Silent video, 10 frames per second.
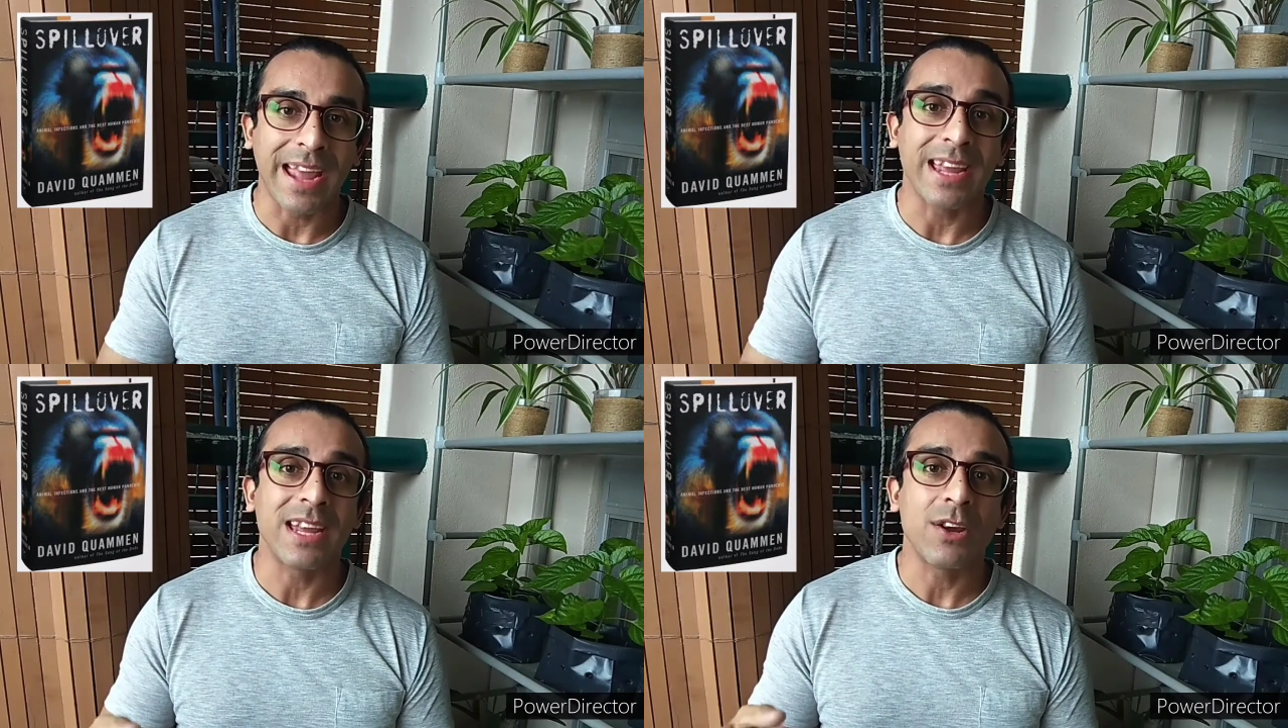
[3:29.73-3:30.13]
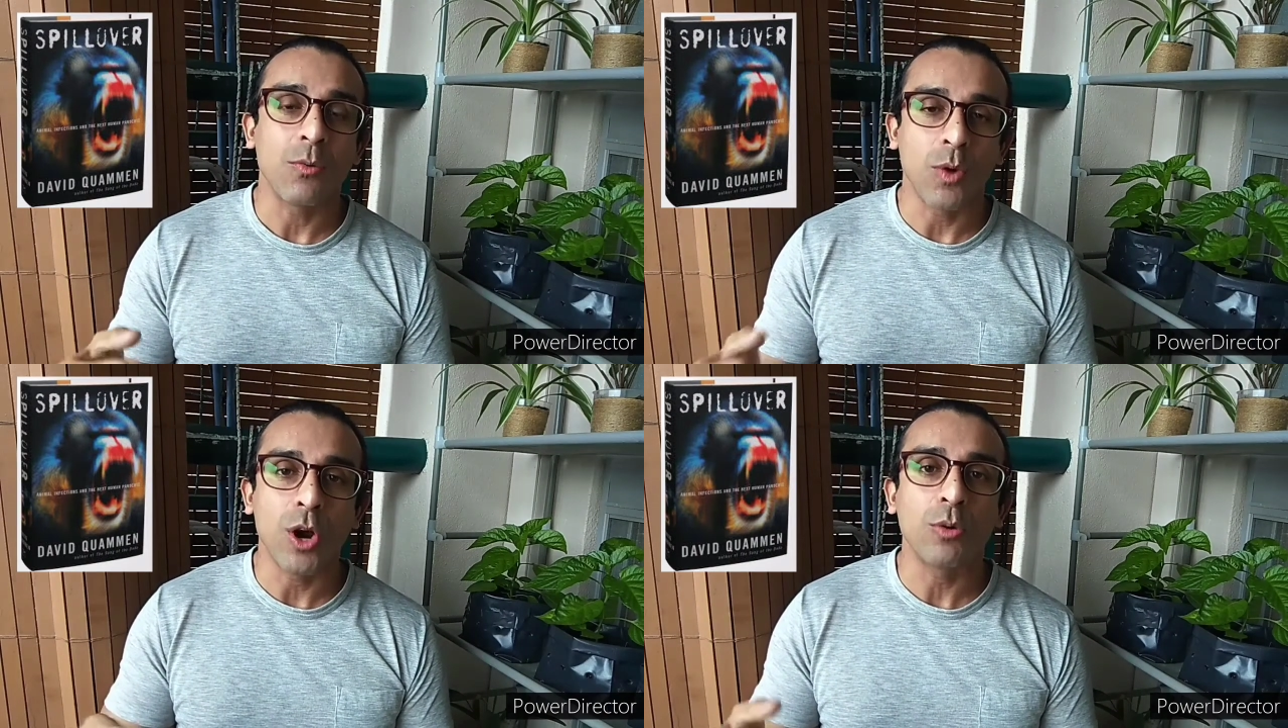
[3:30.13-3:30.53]
a
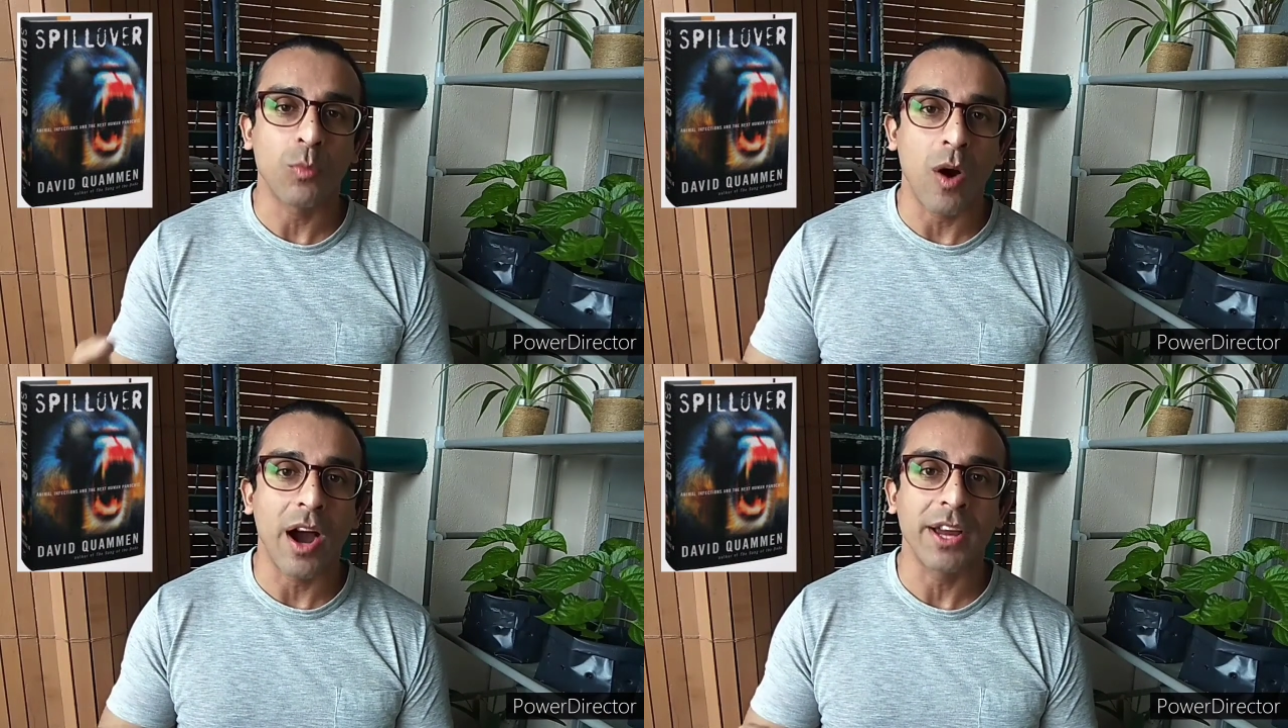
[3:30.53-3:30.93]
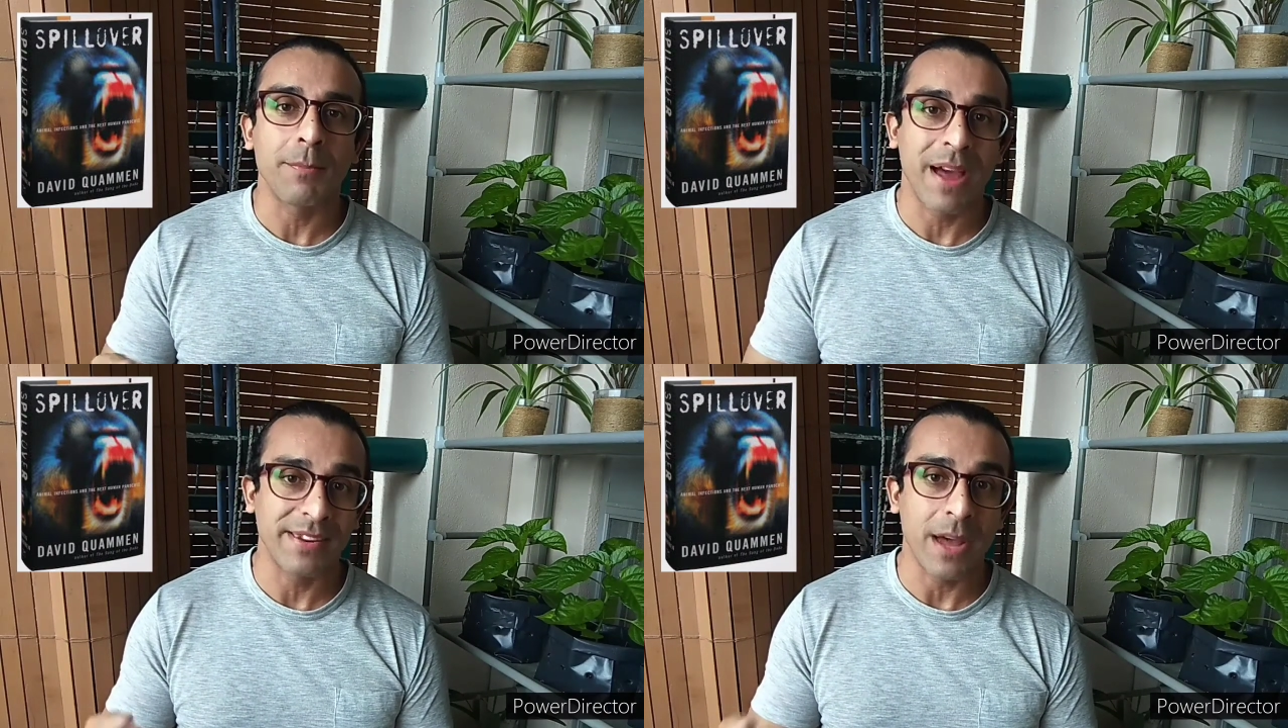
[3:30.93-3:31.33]

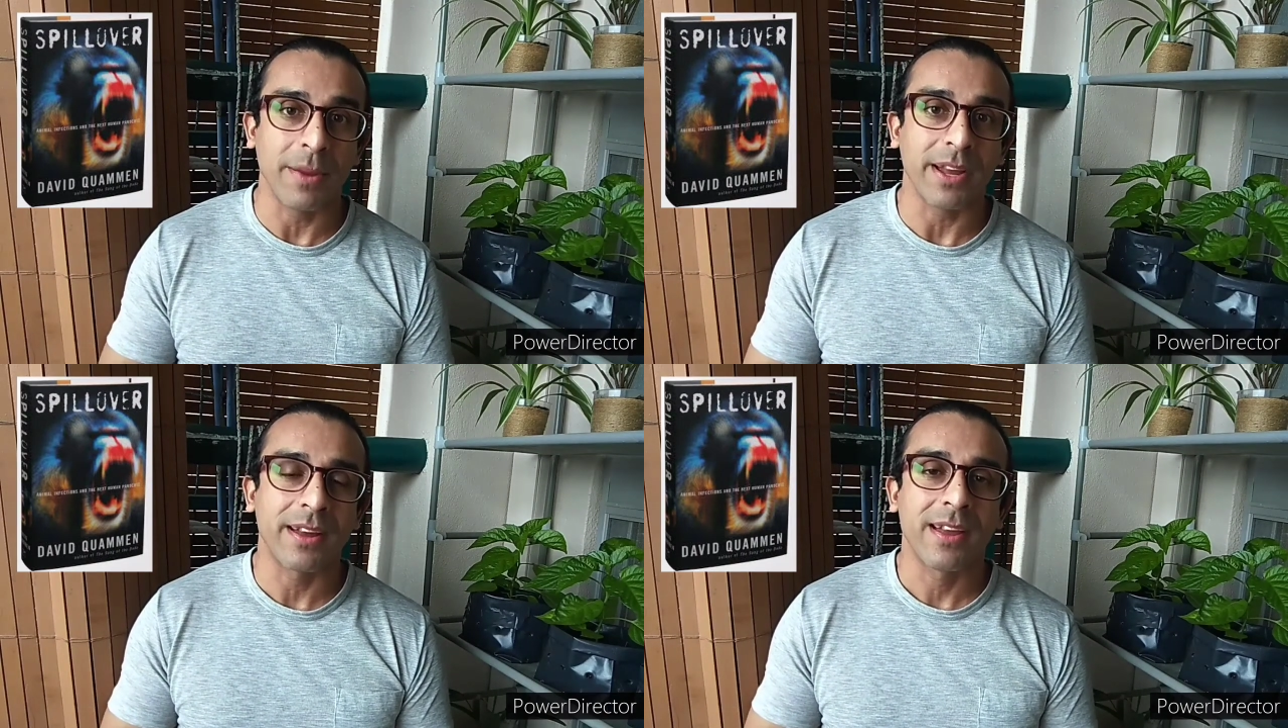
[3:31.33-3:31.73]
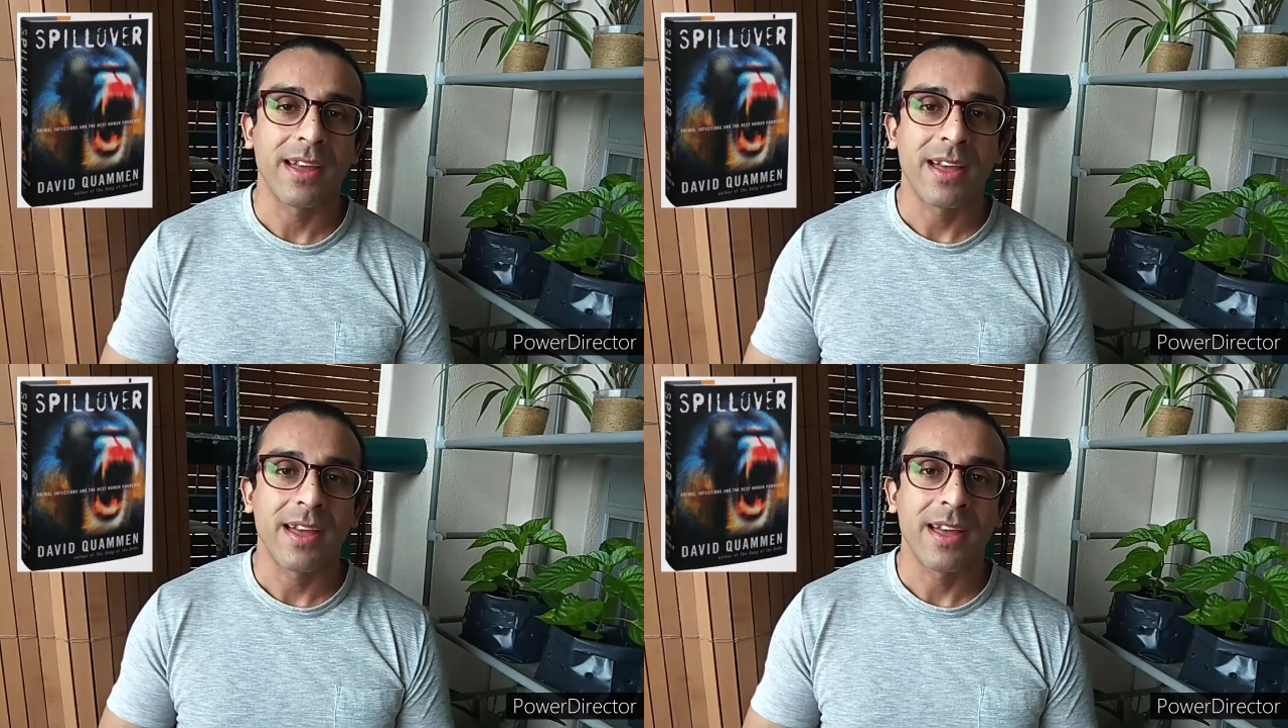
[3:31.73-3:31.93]
worldwide pandemic,